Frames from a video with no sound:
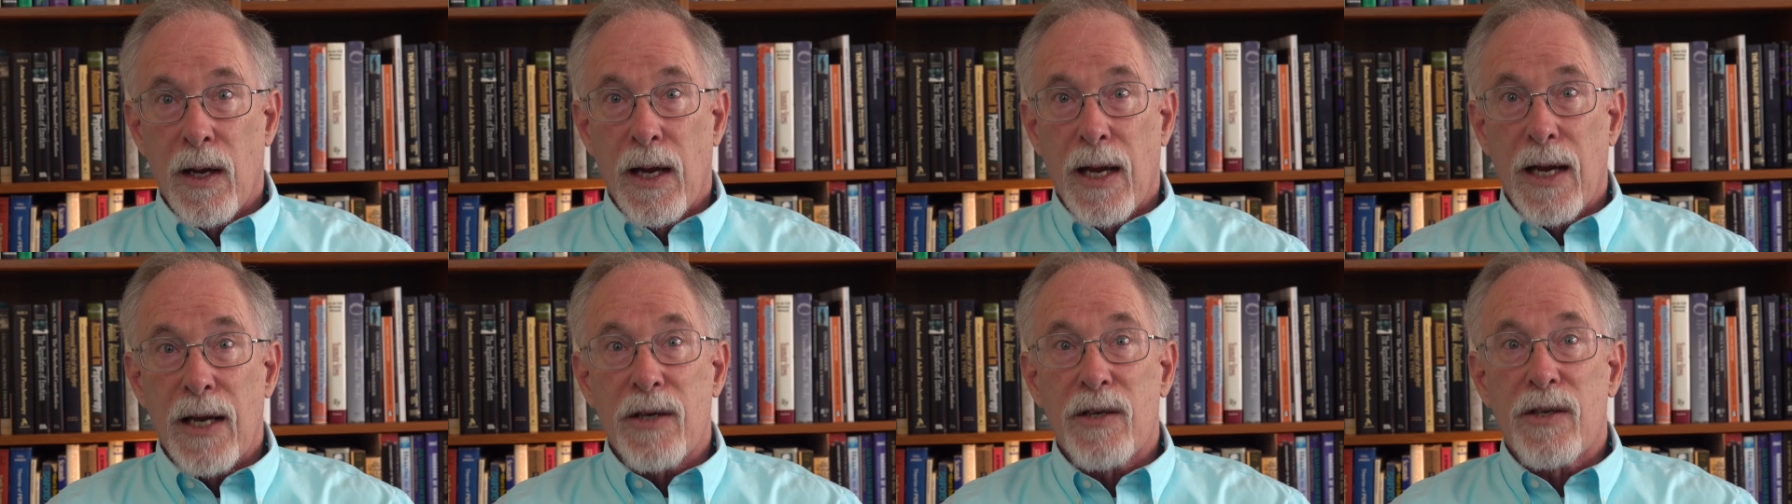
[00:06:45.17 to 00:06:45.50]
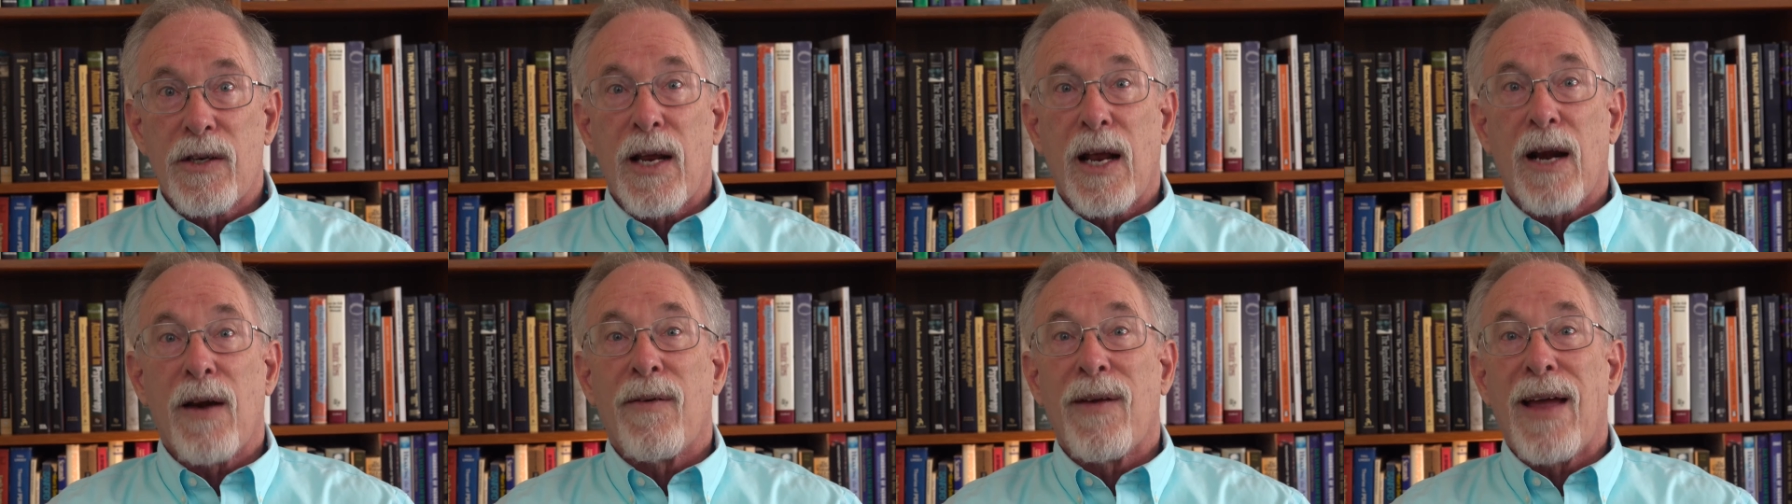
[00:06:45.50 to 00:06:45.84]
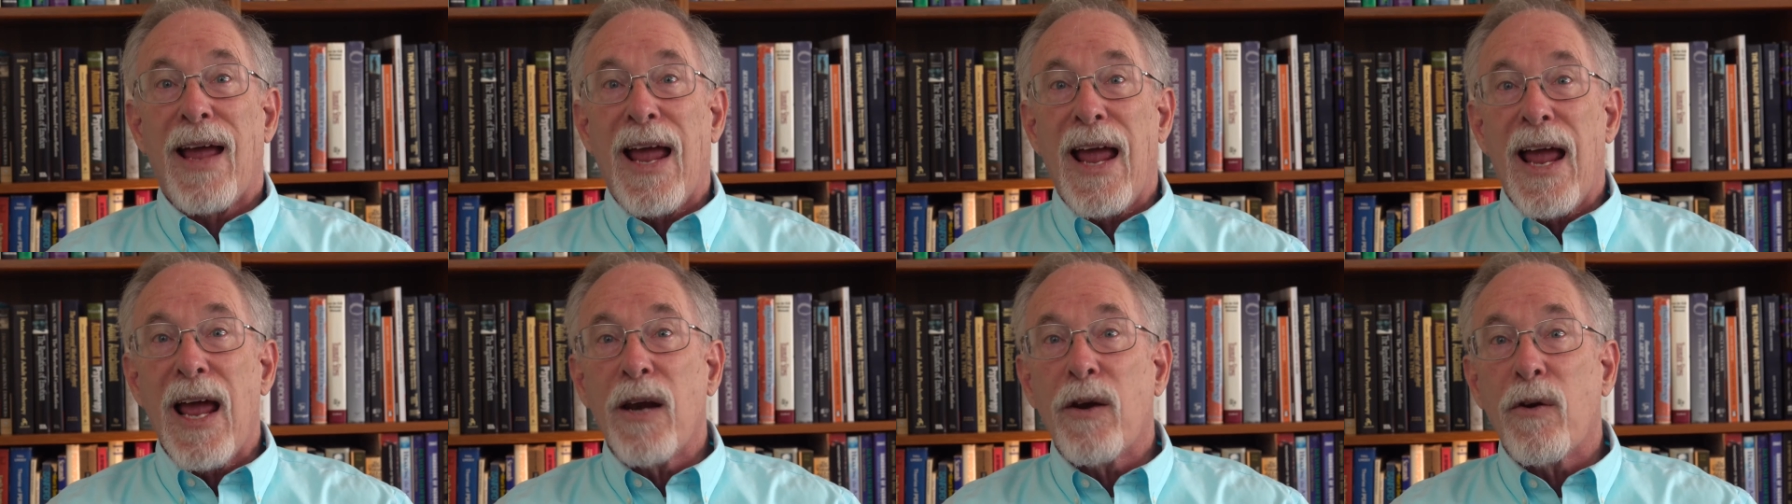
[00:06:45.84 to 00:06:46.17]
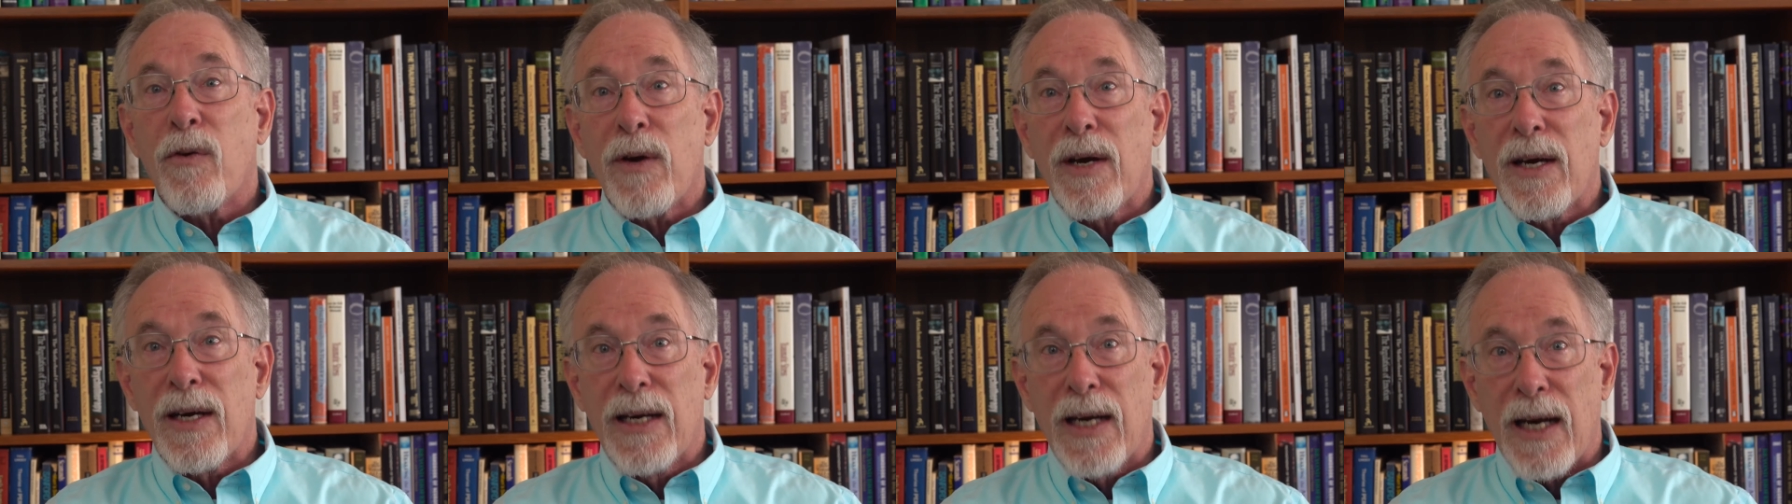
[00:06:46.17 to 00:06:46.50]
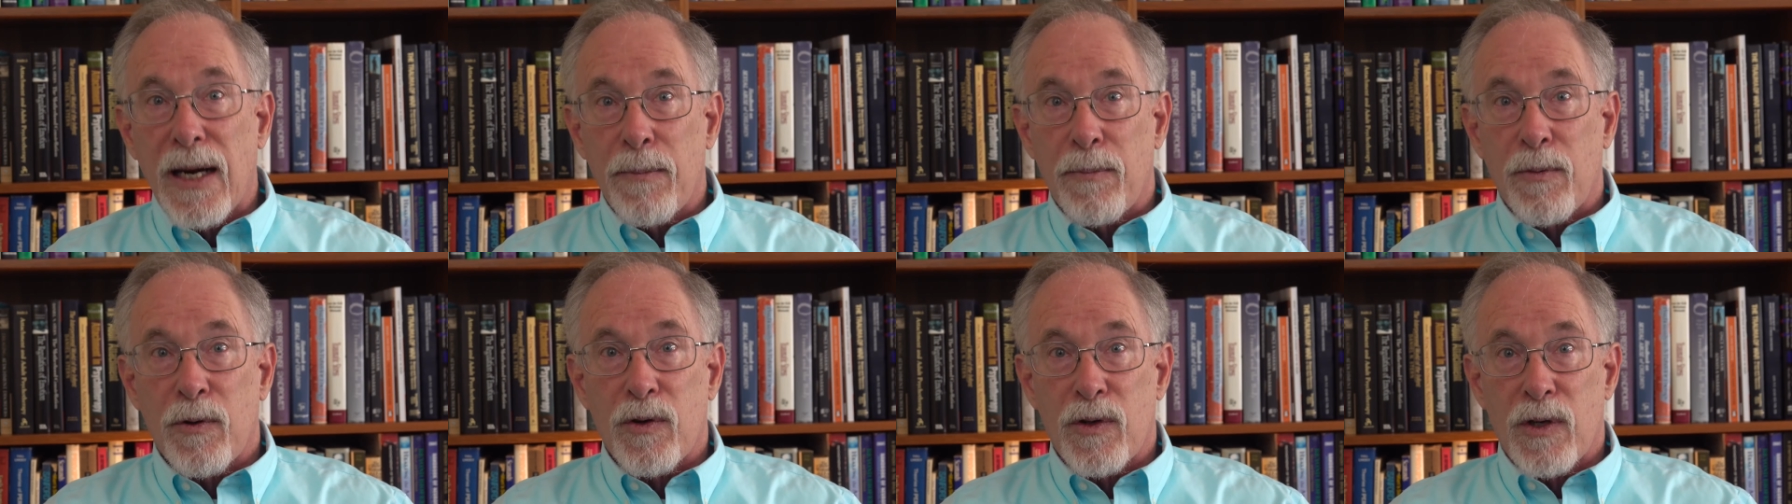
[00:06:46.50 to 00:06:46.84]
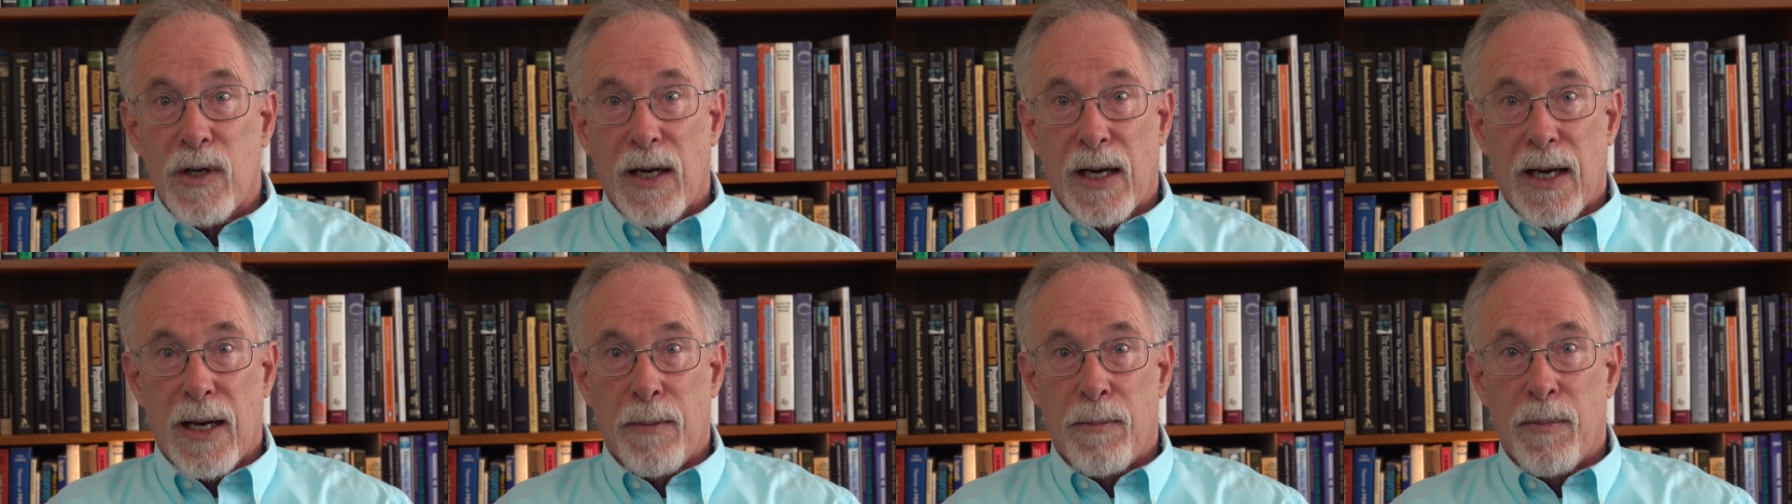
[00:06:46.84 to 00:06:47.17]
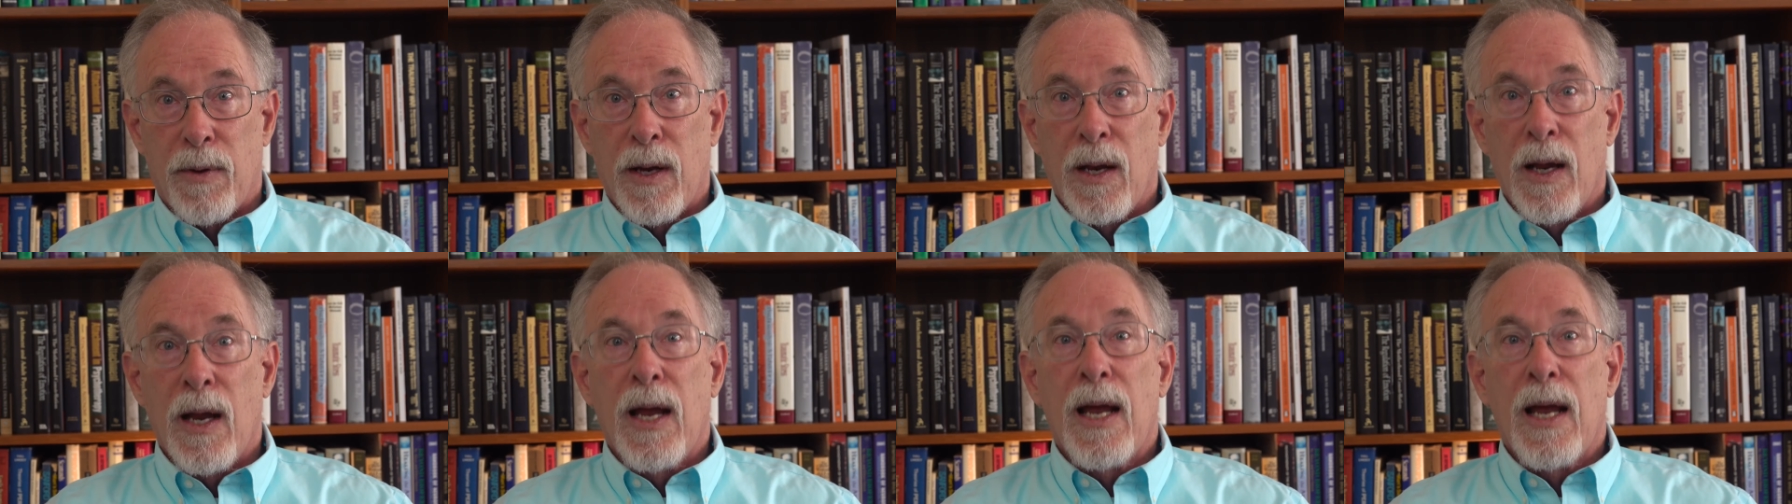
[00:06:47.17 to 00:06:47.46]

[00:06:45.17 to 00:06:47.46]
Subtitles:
instead of entering deeper sleep,